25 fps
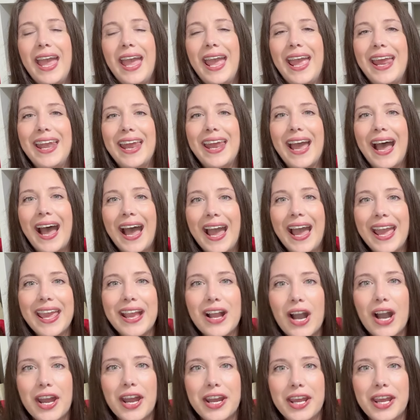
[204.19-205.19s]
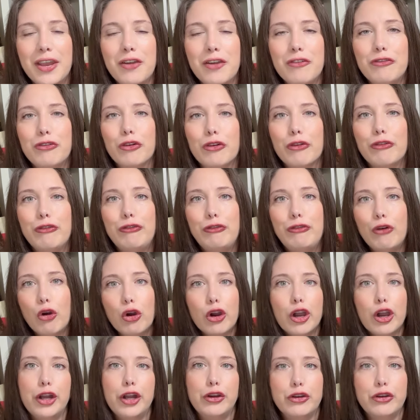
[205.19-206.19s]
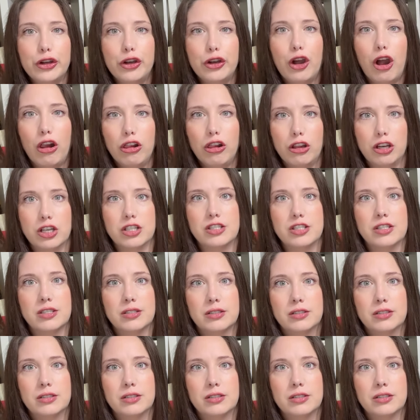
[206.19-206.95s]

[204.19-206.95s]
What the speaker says: And I got it for $400.